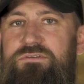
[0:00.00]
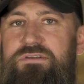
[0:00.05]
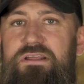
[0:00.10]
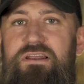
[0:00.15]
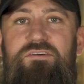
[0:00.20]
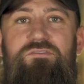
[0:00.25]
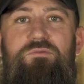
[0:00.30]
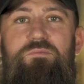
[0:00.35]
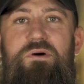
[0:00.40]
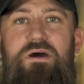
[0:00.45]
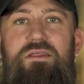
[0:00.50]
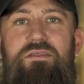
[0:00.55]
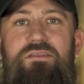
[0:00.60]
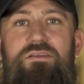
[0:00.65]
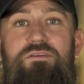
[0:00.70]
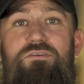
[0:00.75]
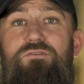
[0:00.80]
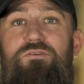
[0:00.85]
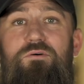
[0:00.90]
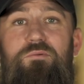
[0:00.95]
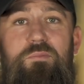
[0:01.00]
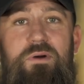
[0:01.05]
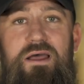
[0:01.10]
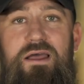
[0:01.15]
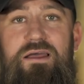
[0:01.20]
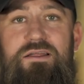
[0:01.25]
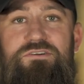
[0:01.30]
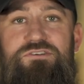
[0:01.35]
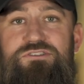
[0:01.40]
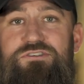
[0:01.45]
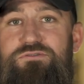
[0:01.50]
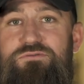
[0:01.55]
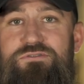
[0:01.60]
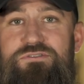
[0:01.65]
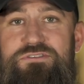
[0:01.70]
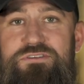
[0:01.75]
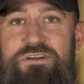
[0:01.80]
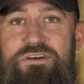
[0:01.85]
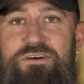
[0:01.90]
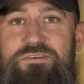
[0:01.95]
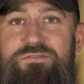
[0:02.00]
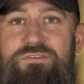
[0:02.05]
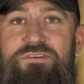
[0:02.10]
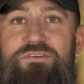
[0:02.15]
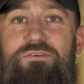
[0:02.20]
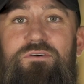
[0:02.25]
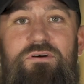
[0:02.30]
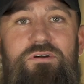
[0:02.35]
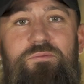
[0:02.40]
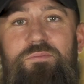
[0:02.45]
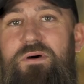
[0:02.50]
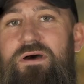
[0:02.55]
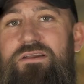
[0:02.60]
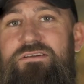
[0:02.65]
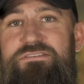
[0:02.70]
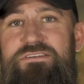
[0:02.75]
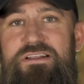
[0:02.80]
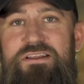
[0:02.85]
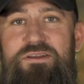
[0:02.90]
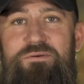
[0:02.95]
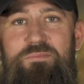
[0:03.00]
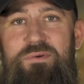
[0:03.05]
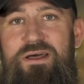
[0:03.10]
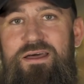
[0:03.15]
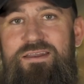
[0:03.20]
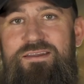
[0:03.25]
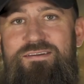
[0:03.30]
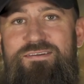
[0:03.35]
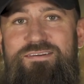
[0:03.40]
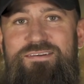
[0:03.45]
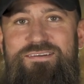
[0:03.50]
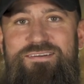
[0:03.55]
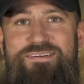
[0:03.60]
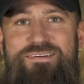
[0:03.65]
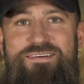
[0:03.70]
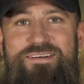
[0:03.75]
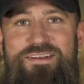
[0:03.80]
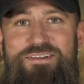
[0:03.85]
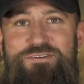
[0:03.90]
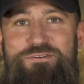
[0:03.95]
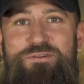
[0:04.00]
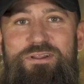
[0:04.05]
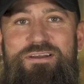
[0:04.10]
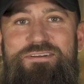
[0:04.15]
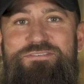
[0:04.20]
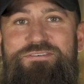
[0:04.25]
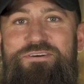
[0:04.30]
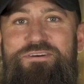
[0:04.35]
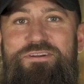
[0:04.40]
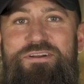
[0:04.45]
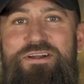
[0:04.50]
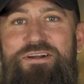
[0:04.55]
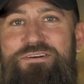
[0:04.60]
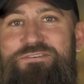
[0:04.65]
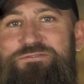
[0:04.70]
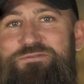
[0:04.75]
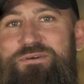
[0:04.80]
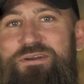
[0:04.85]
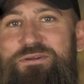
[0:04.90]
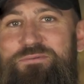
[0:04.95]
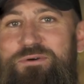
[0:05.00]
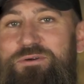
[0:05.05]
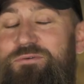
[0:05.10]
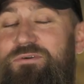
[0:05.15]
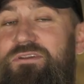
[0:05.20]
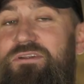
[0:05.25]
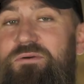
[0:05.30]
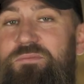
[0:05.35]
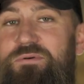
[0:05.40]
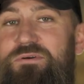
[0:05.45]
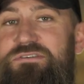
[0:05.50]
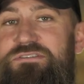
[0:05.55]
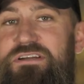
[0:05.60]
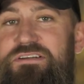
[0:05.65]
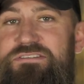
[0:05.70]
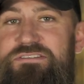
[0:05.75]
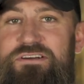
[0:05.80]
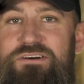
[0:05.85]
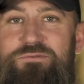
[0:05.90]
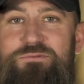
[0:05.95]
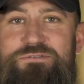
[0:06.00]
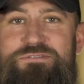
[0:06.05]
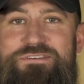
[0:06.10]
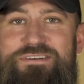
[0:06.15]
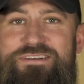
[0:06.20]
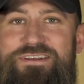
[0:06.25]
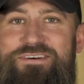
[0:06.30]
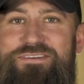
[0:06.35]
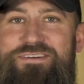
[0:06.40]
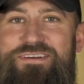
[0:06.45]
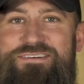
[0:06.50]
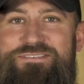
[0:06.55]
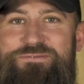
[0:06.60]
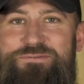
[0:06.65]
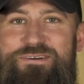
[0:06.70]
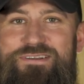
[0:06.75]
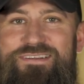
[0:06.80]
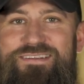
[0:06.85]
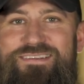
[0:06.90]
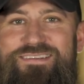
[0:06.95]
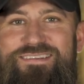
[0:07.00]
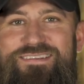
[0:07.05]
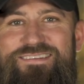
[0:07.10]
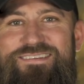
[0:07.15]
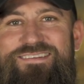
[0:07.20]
Tell everybody that you don't mind shooting stuff and you're unapologetic about it. And you like turning arrows red. We really appreciate y'all, and we'll see y'all next week.